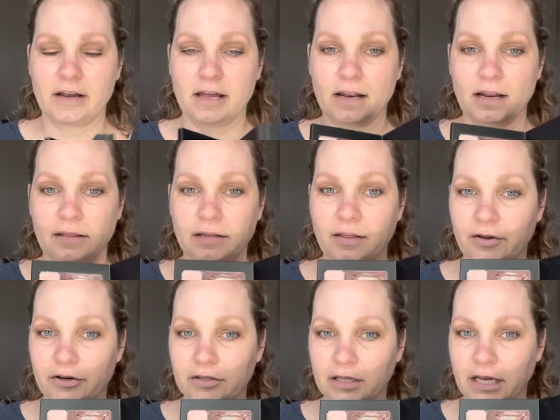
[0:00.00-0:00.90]
And then the
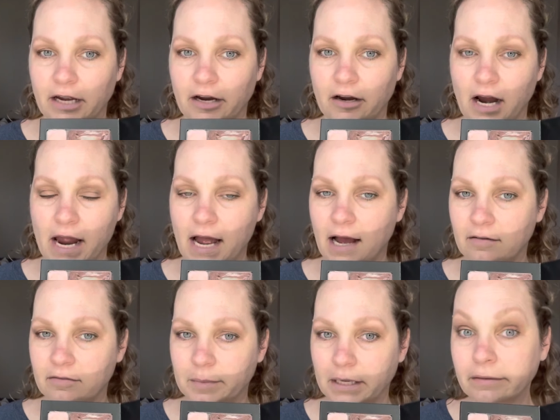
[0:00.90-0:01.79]
third layer, I
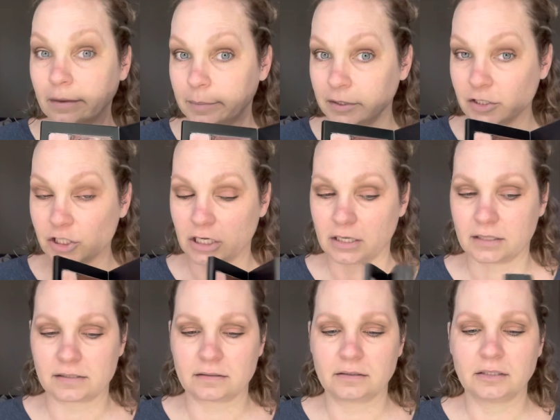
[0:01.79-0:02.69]
have my lip and
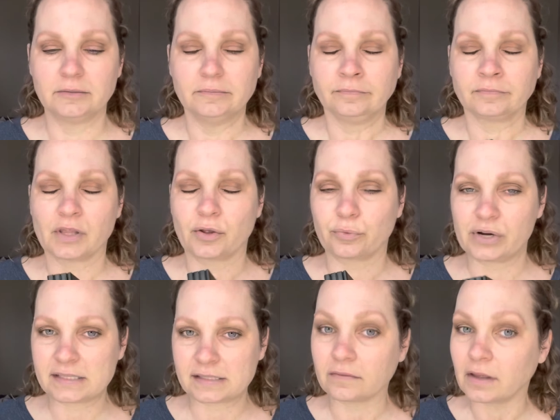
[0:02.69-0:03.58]
cheeks. The
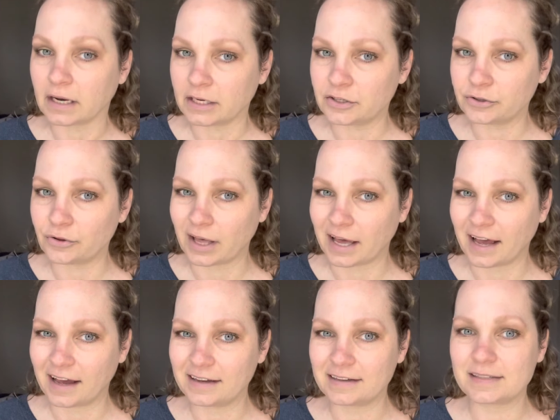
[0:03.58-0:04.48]
reason that I do
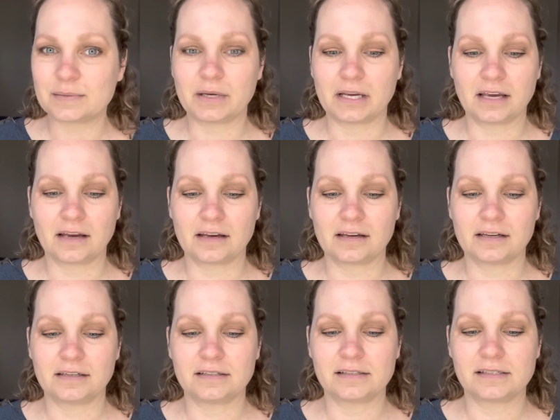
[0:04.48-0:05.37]
that is
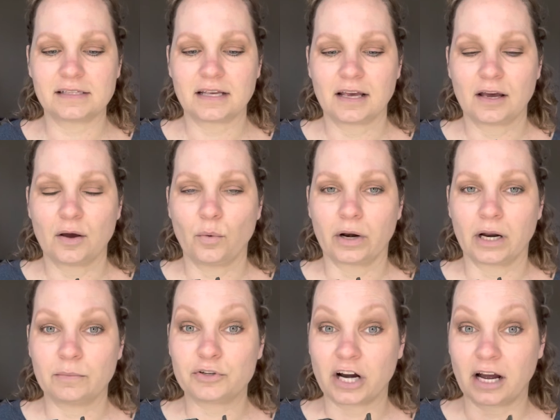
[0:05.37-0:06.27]
because when
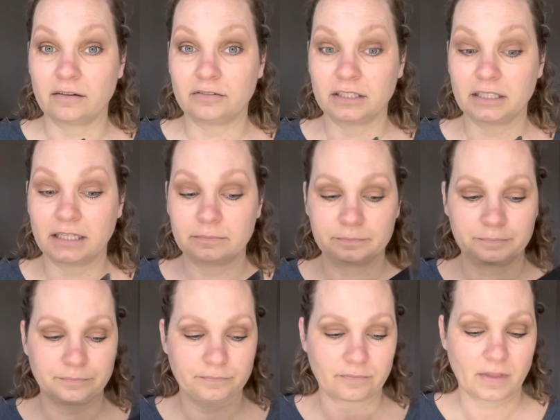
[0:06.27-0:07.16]
I'm traveling
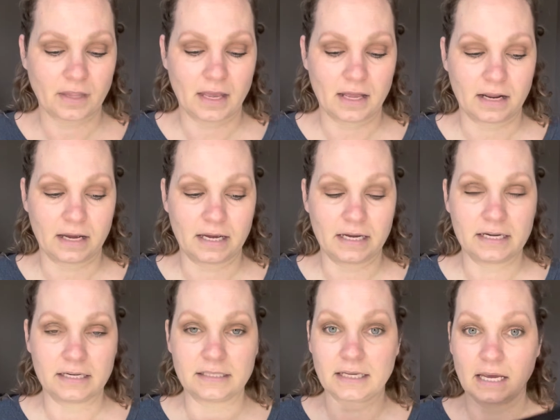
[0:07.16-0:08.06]
and
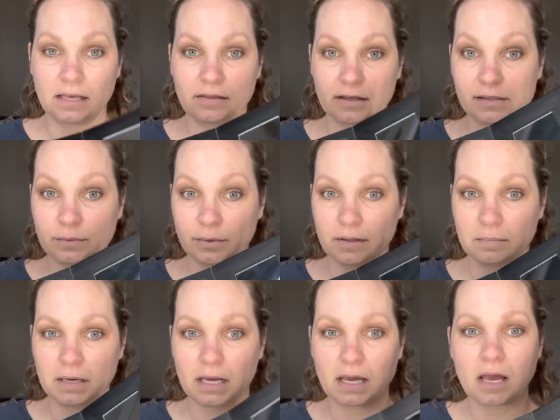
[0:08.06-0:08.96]
I take this with
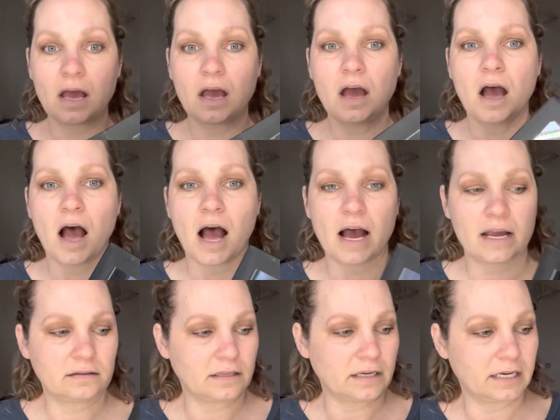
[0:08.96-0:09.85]
me, I
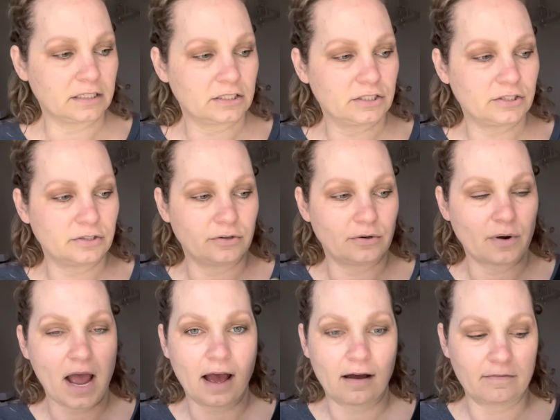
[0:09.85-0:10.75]
like to
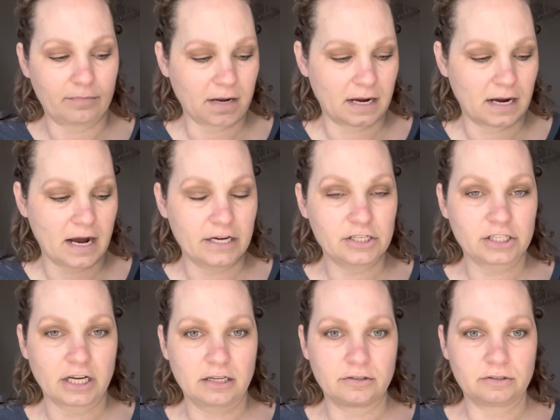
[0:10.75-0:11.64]
have my
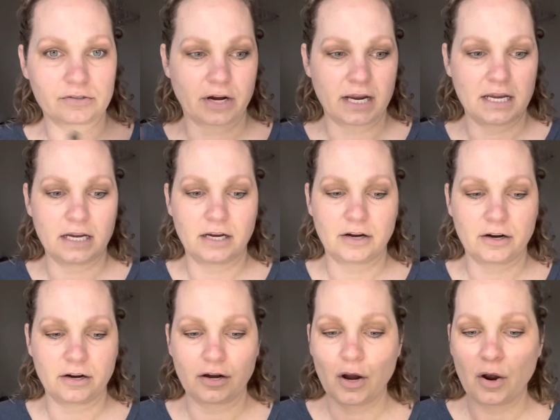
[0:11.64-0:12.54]
eyeshadows right
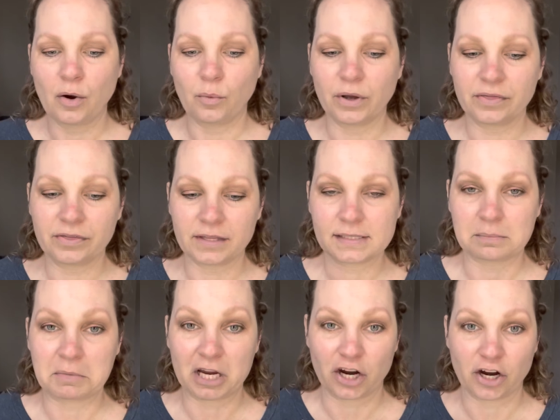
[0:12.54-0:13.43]
here with this
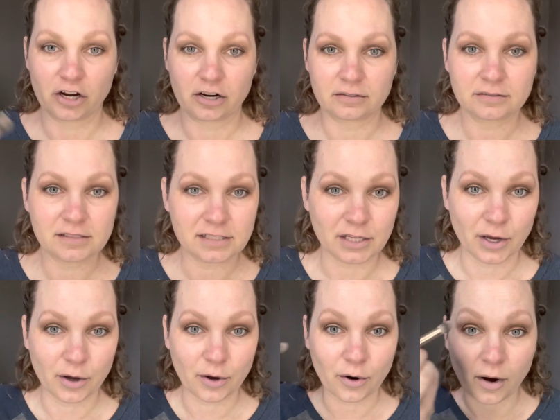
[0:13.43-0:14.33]
mirror.
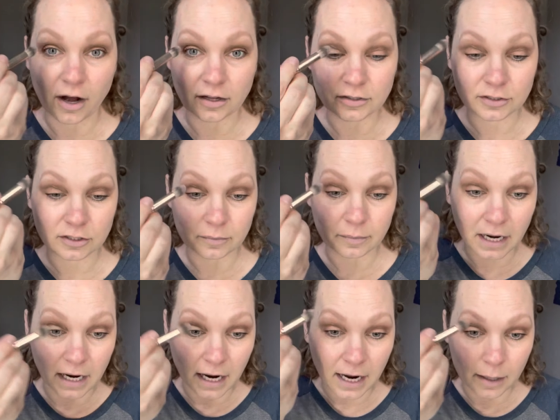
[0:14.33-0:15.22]
So I'll do
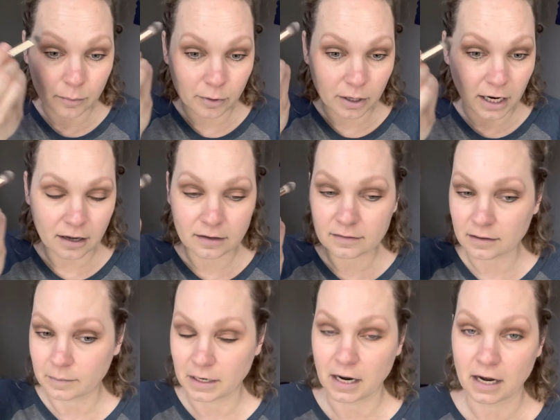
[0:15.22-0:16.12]
my eyebrows
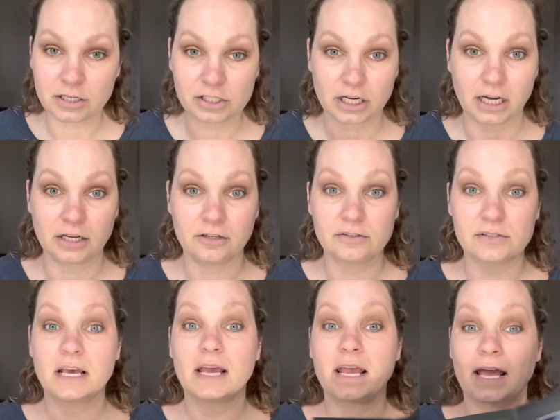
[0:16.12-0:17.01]
and my eyeshadows,
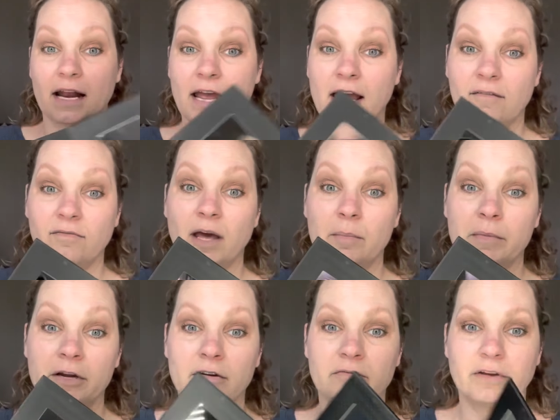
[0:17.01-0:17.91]
and I have that
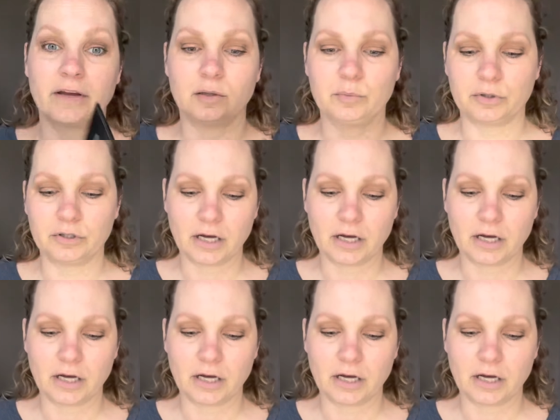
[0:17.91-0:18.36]
mirror available.